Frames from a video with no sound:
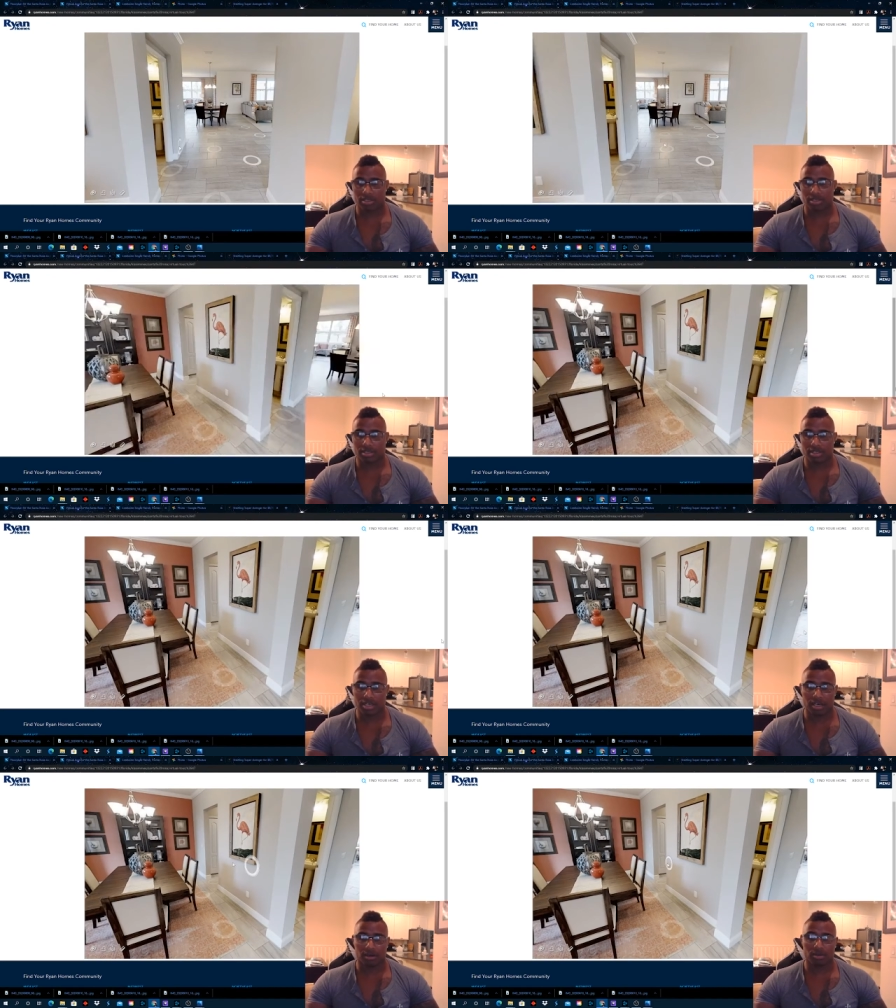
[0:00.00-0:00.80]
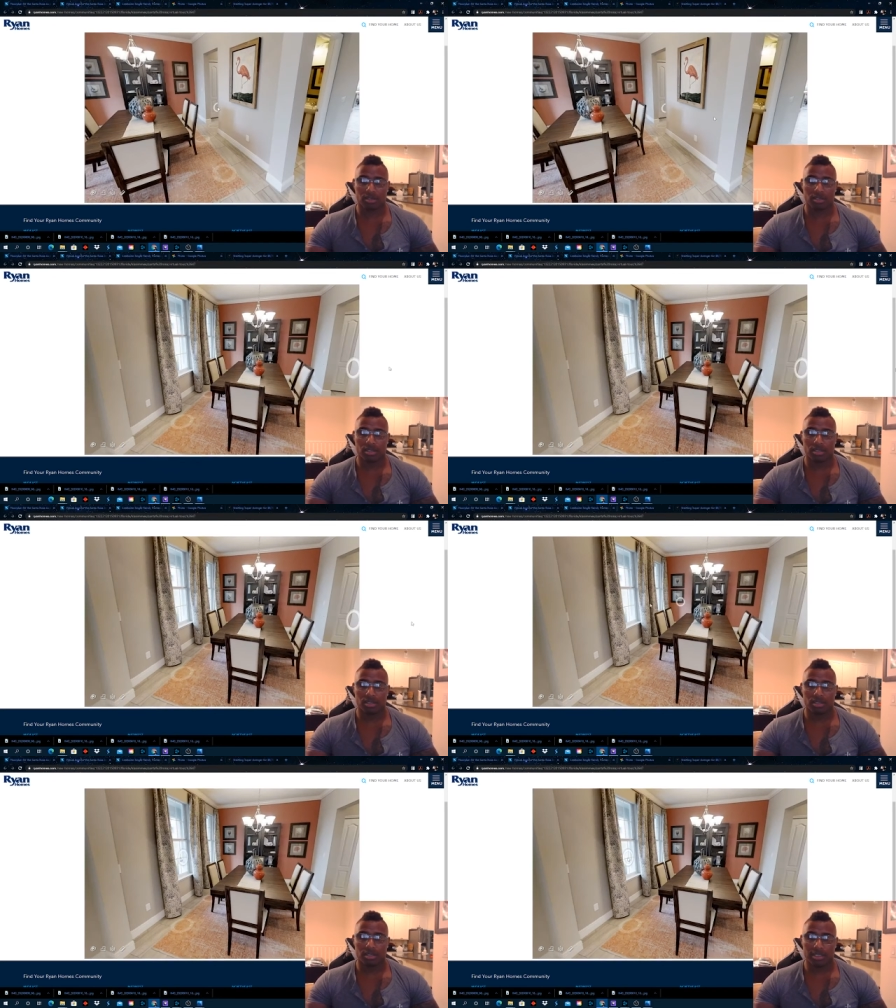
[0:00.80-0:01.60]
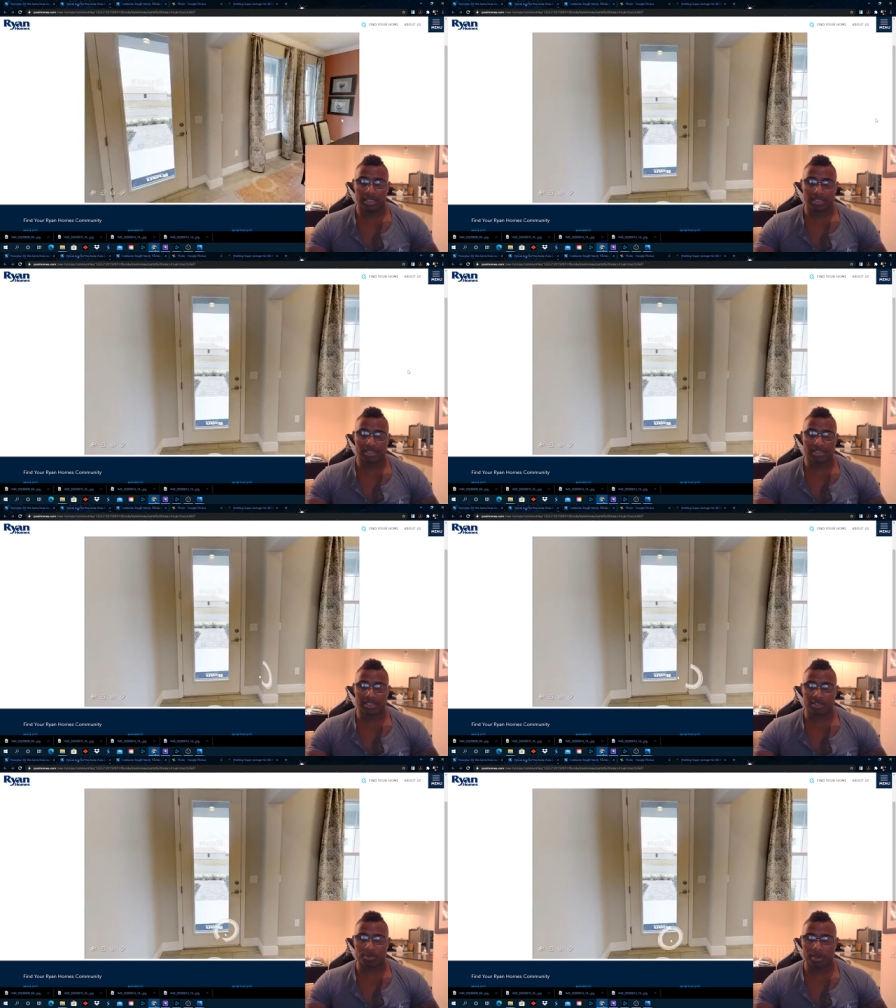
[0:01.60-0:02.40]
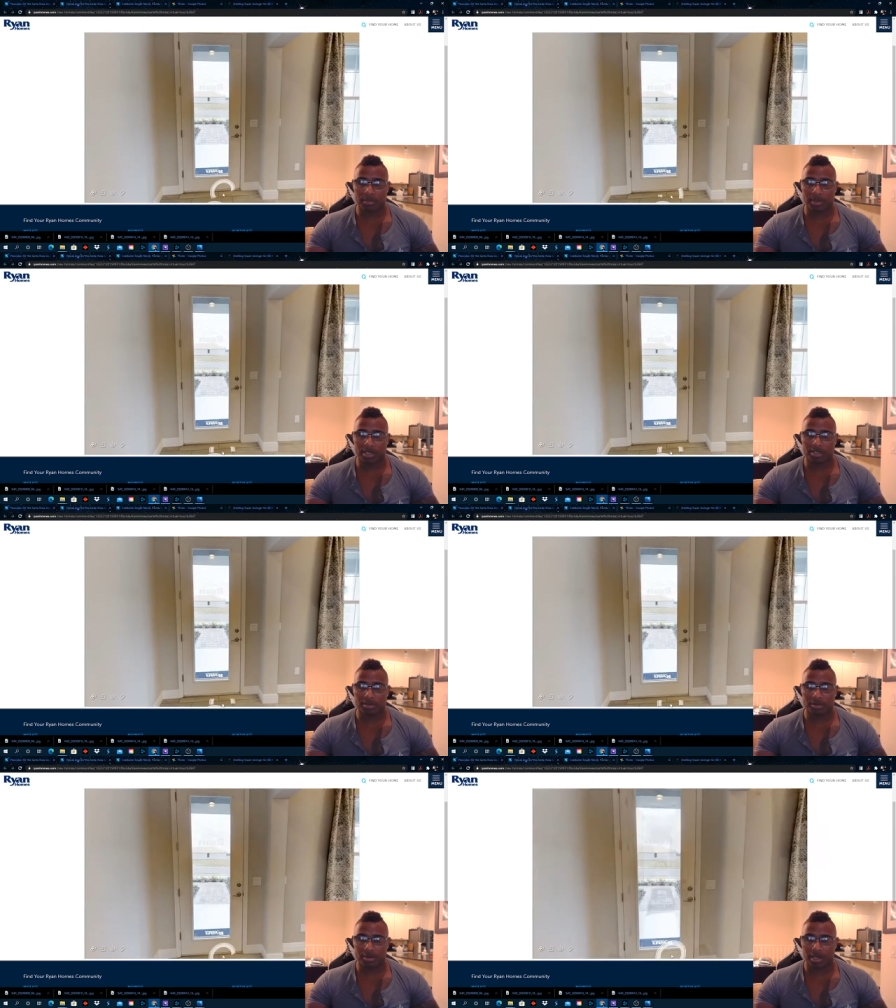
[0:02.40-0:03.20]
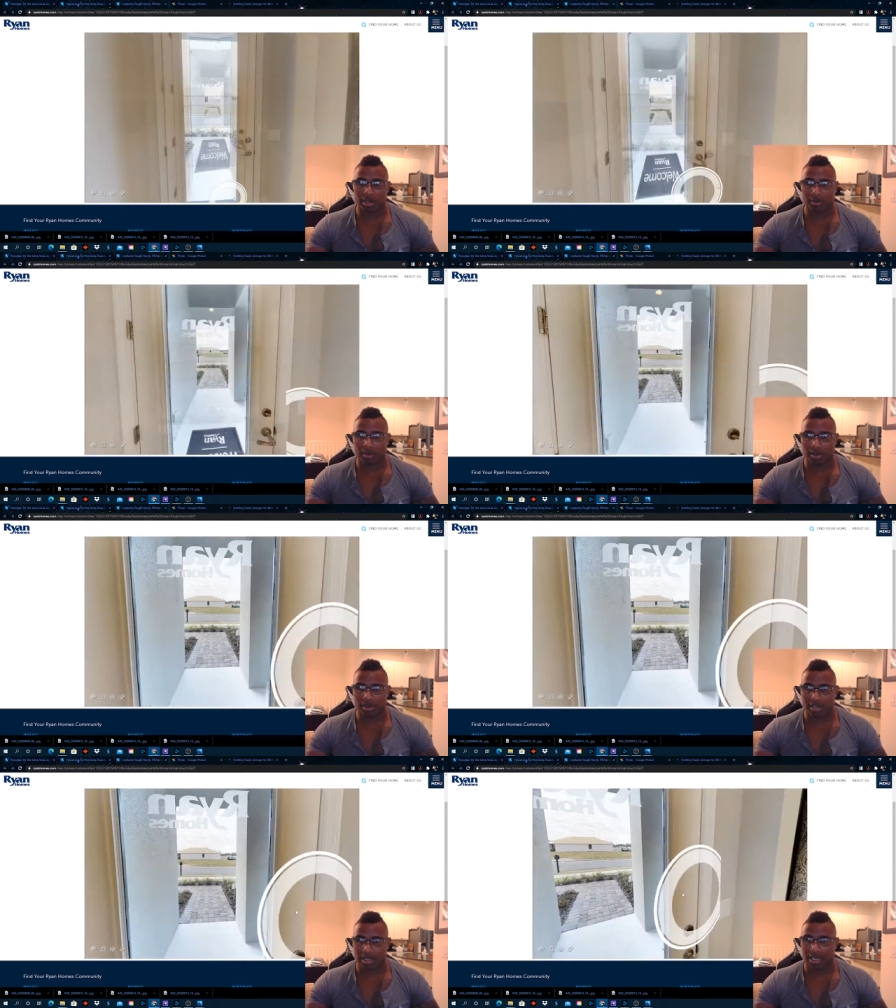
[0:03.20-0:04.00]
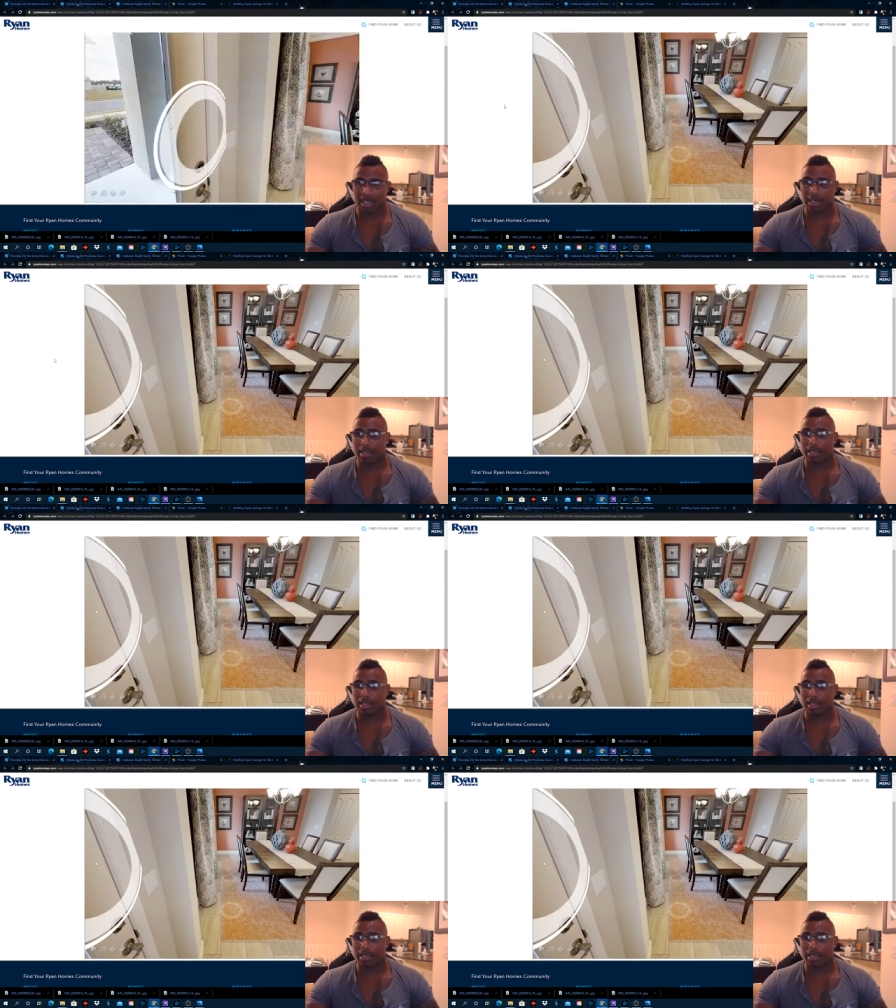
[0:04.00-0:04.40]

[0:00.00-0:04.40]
So this is pretty much what we're looking at.